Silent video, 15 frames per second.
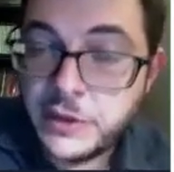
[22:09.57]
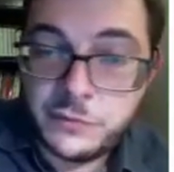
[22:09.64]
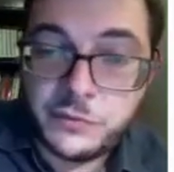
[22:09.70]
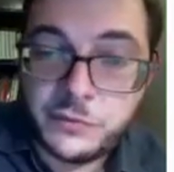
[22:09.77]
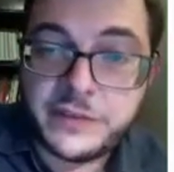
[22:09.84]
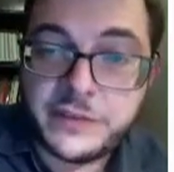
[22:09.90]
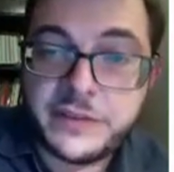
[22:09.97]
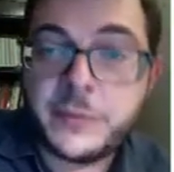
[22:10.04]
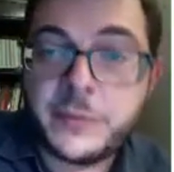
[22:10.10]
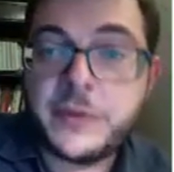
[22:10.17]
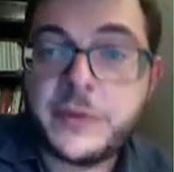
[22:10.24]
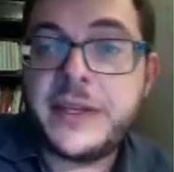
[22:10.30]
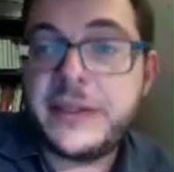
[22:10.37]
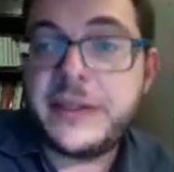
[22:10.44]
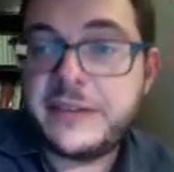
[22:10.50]
For example,
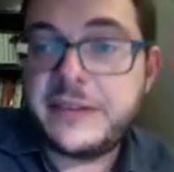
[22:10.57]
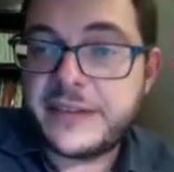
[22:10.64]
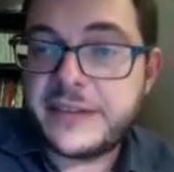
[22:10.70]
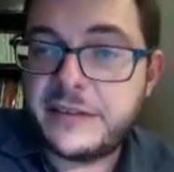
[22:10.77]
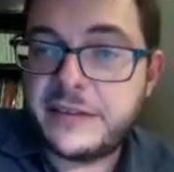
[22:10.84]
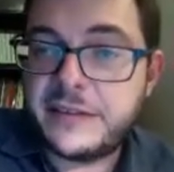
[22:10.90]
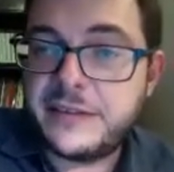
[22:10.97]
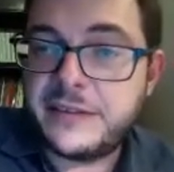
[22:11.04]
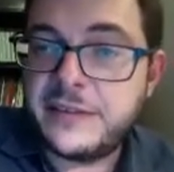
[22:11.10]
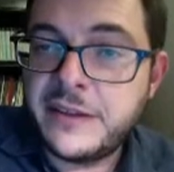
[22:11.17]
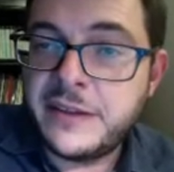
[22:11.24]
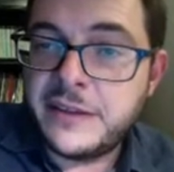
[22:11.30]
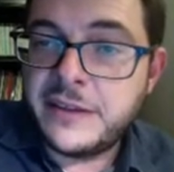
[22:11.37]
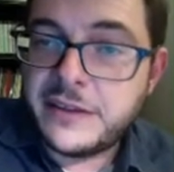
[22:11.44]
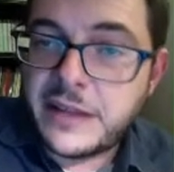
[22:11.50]
in this case,
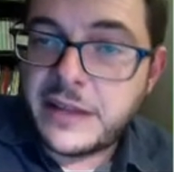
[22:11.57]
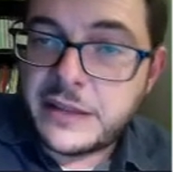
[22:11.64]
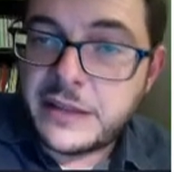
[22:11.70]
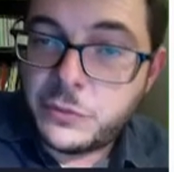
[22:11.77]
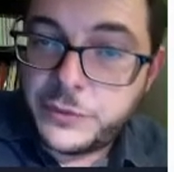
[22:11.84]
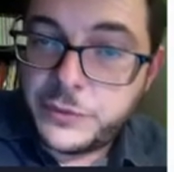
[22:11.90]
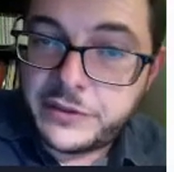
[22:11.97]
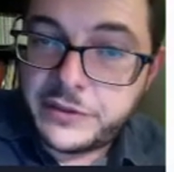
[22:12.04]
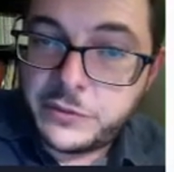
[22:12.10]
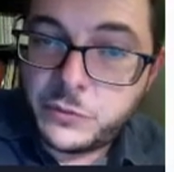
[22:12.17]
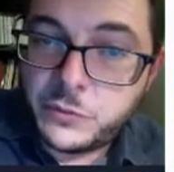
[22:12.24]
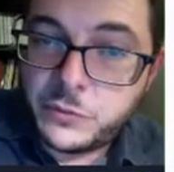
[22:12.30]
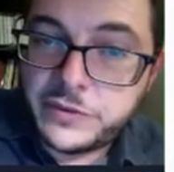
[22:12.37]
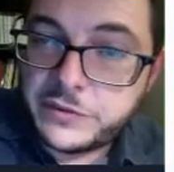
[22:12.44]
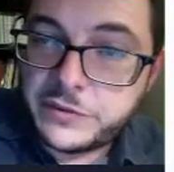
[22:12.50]
the endometrium
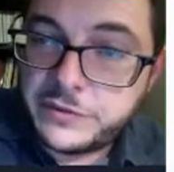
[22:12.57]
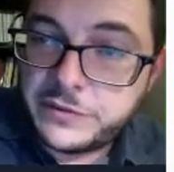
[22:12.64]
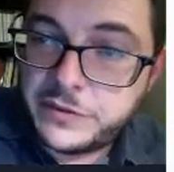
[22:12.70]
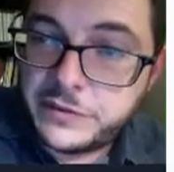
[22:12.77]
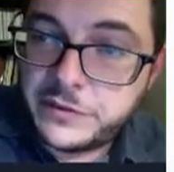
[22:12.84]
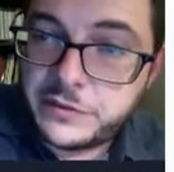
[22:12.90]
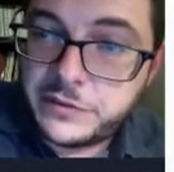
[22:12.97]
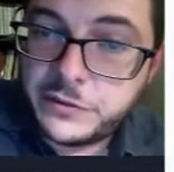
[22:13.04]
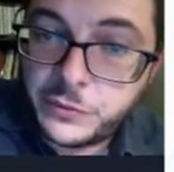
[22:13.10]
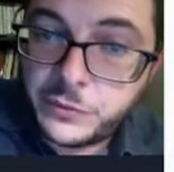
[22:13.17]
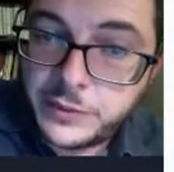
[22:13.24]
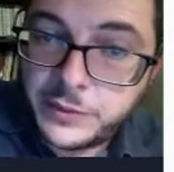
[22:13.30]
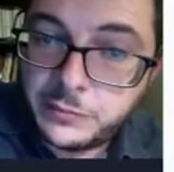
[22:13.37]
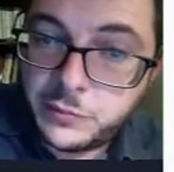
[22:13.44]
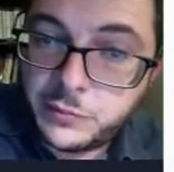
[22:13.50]
was considered to
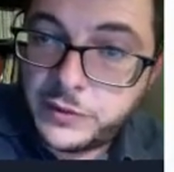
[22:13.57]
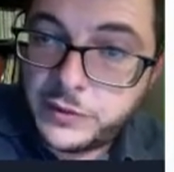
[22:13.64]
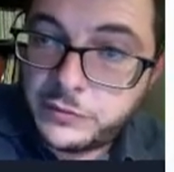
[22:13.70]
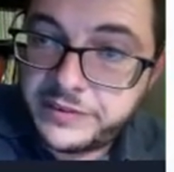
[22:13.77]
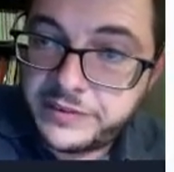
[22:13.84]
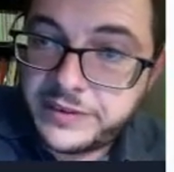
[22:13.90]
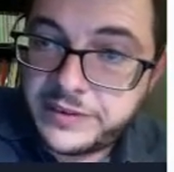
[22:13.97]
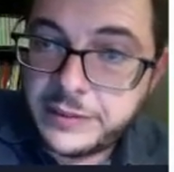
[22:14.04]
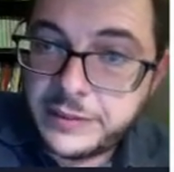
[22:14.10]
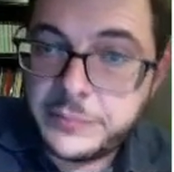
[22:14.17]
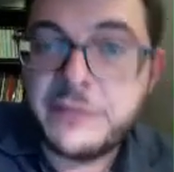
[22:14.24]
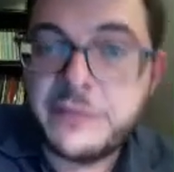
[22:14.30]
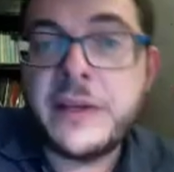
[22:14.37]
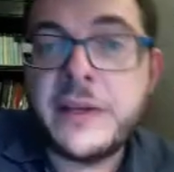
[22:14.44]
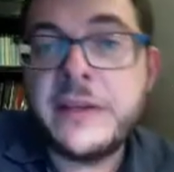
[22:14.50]
be
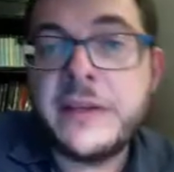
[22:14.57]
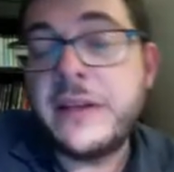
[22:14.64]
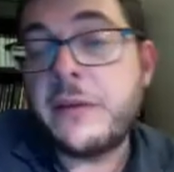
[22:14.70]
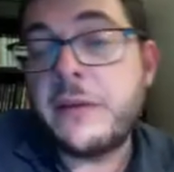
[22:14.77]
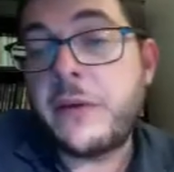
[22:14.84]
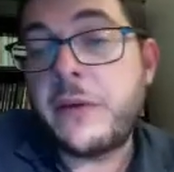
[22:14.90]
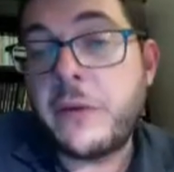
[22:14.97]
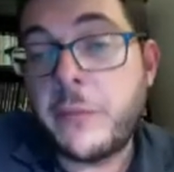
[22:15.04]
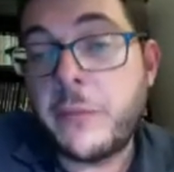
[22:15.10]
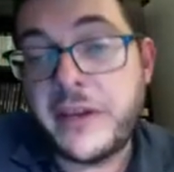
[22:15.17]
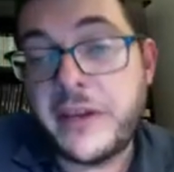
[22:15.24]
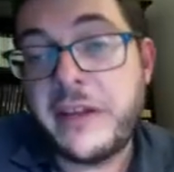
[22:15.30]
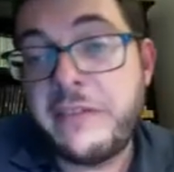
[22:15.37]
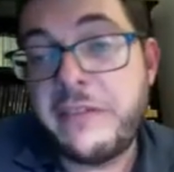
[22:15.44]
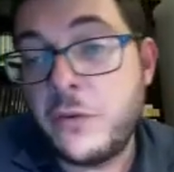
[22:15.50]
pre-receptive, and the
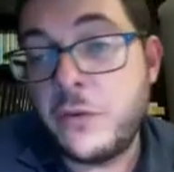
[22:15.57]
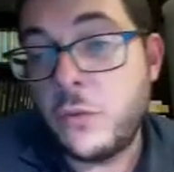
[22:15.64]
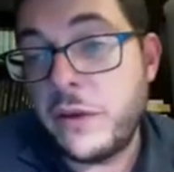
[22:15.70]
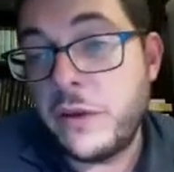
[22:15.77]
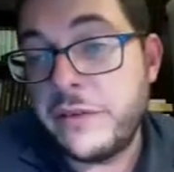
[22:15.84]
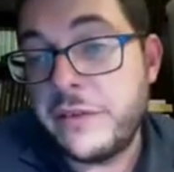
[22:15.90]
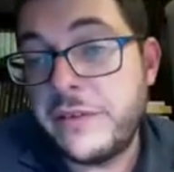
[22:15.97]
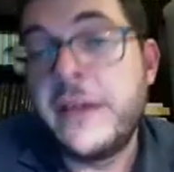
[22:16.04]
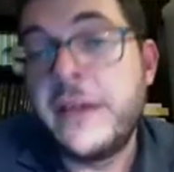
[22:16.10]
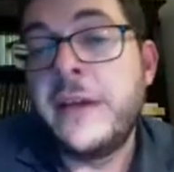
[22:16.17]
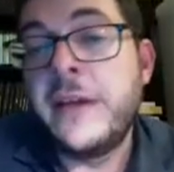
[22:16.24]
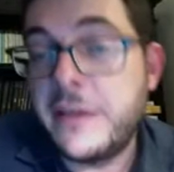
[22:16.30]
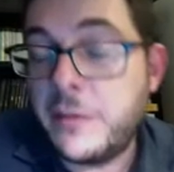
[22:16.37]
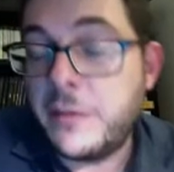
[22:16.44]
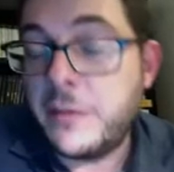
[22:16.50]
recommendation was
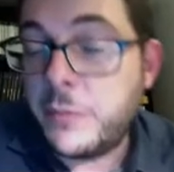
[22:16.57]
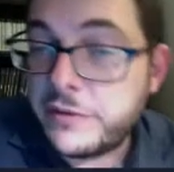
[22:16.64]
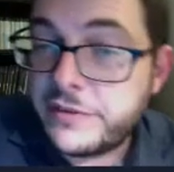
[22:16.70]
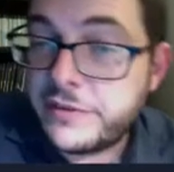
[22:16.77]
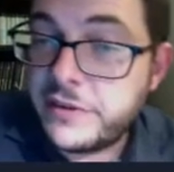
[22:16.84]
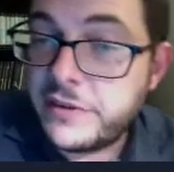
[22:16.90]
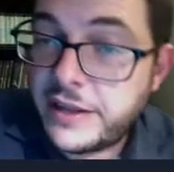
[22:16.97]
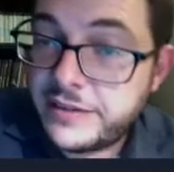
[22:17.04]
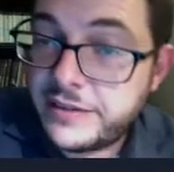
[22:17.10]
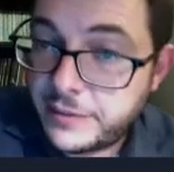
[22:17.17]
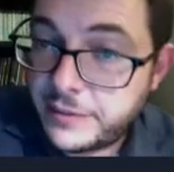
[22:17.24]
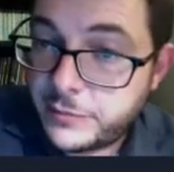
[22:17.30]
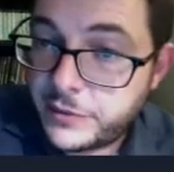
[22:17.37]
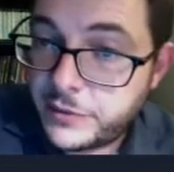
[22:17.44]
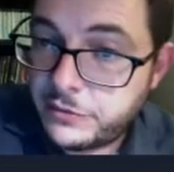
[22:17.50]
the personalized
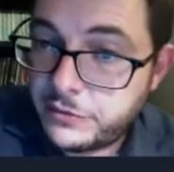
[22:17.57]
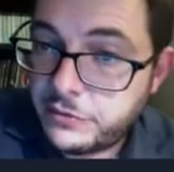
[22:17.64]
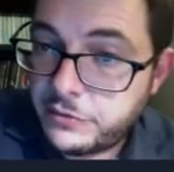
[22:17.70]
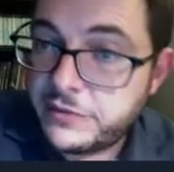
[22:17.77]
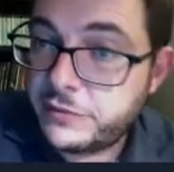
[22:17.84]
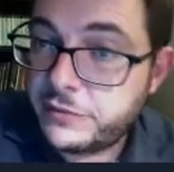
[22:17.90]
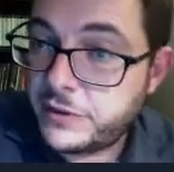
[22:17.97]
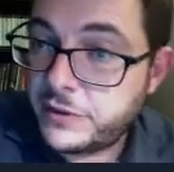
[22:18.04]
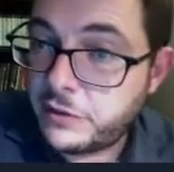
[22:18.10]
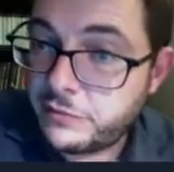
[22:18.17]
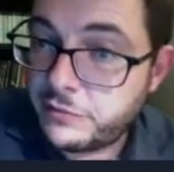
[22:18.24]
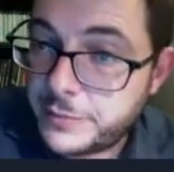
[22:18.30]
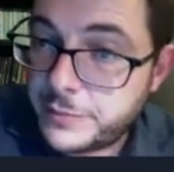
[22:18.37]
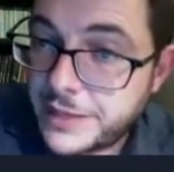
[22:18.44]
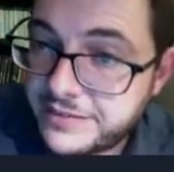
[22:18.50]
embryo transfer of
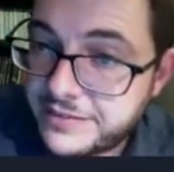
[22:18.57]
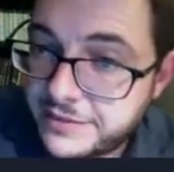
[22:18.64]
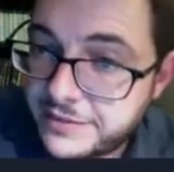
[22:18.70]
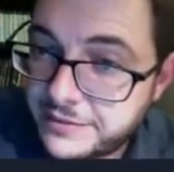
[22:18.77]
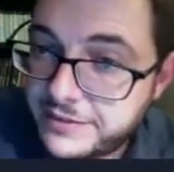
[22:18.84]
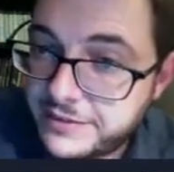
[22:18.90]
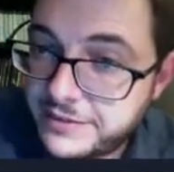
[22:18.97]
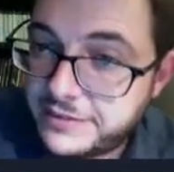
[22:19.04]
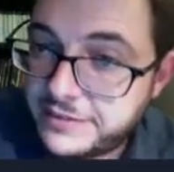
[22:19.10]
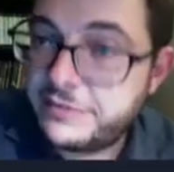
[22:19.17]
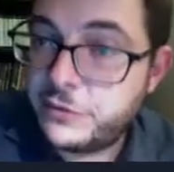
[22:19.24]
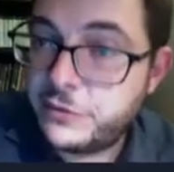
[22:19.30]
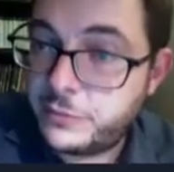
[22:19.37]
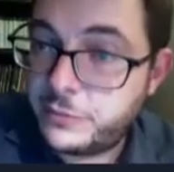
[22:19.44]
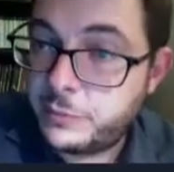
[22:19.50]
a blastocyst
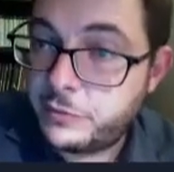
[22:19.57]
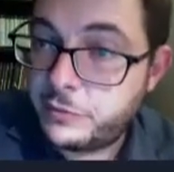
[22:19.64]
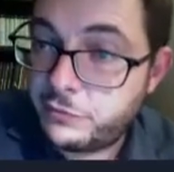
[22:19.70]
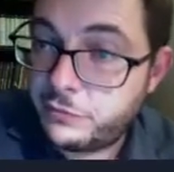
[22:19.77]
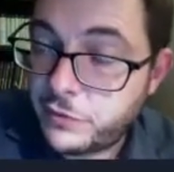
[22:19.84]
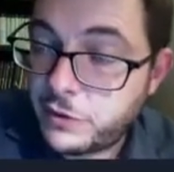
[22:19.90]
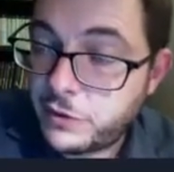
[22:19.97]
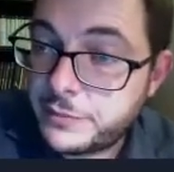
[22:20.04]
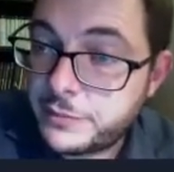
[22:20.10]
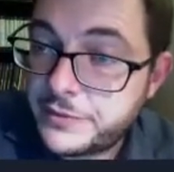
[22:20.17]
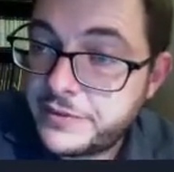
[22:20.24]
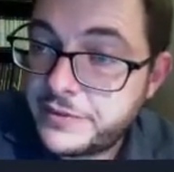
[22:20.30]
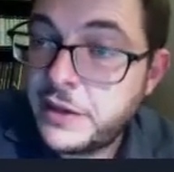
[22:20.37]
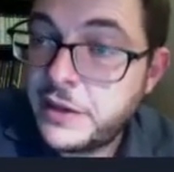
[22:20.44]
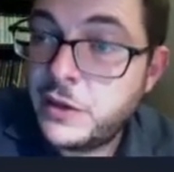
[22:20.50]
should be performed
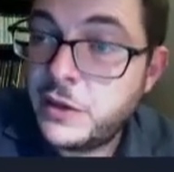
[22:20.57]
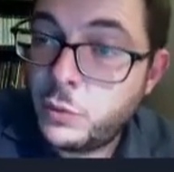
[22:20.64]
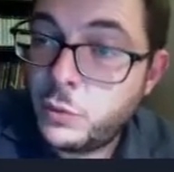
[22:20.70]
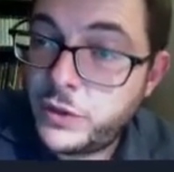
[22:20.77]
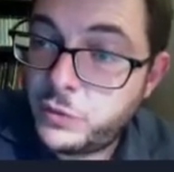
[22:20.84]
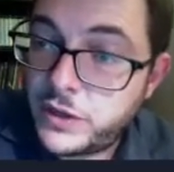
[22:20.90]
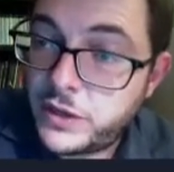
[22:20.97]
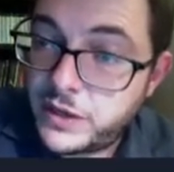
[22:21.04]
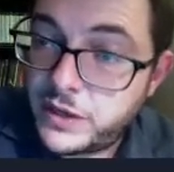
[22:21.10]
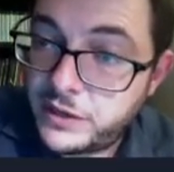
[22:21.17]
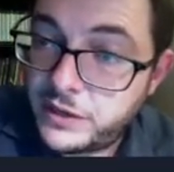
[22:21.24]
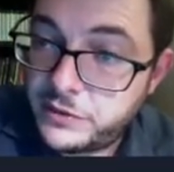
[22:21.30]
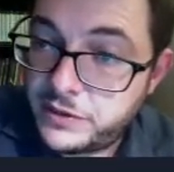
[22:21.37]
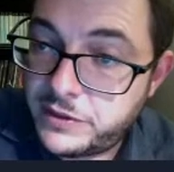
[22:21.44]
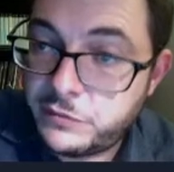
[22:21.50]
with
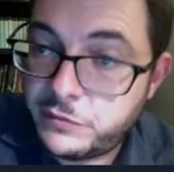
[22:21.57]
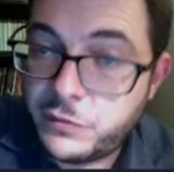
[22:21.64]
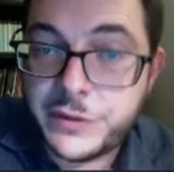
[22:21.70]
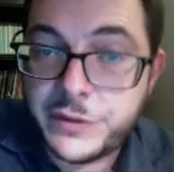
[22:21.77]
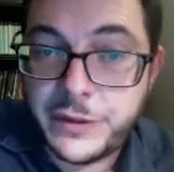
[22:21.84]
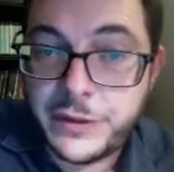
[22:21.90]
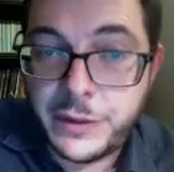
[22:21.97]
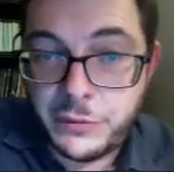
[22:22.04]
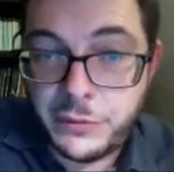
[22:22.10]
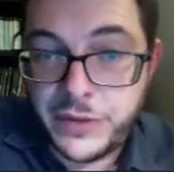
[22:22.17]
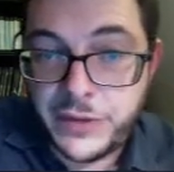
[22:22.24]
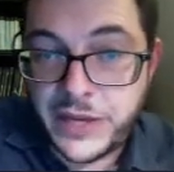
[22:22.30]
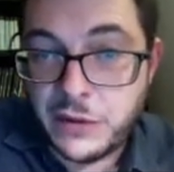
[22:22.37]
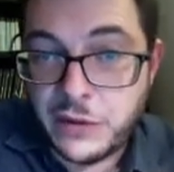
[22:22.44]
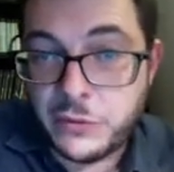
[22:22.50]

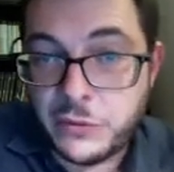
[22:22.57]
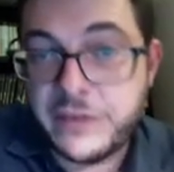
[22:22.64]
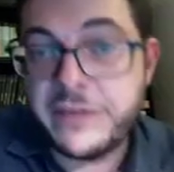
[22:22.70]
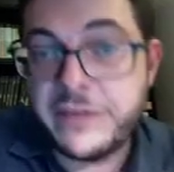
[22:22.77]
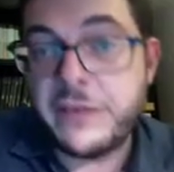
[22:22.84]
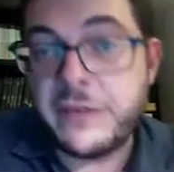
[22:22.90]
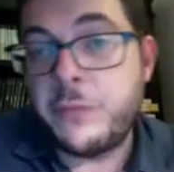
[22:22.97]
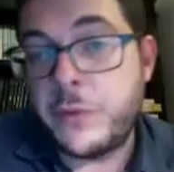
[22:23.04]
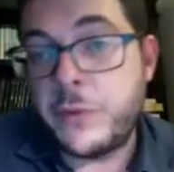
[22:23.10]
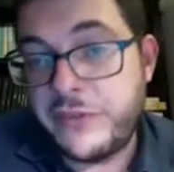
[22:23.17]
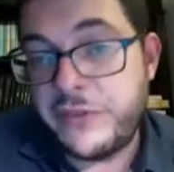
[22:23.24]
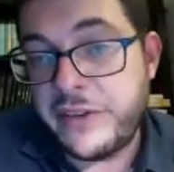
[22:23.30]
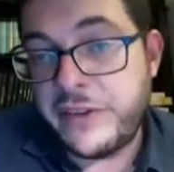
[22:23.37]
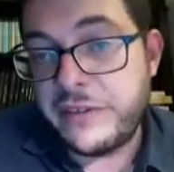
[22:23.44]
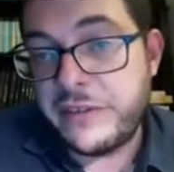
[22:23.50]
143 hours of
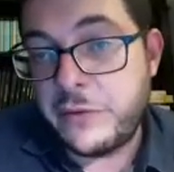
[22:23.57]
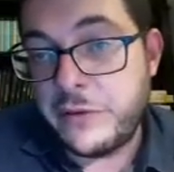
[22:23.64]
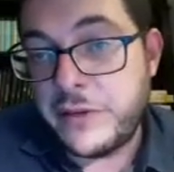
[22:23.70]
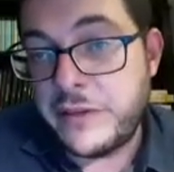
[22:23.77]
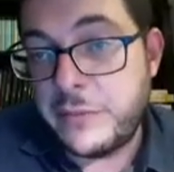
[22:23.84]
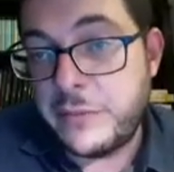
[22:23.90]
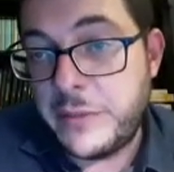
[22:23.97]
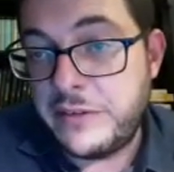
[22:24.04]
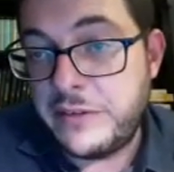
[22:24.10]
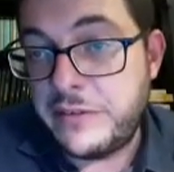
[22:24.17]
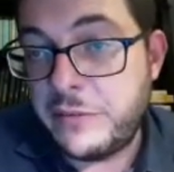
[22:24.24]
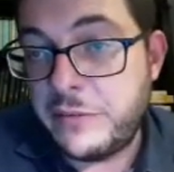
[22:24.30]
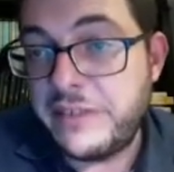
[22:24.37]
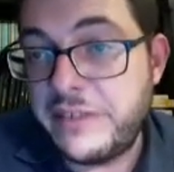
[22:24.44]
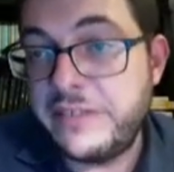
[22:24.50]
progesterone
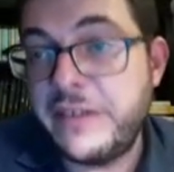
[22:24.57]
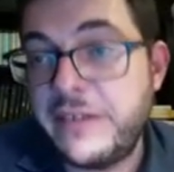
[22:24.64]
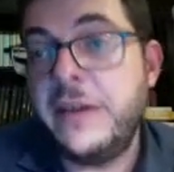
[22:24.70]
administration.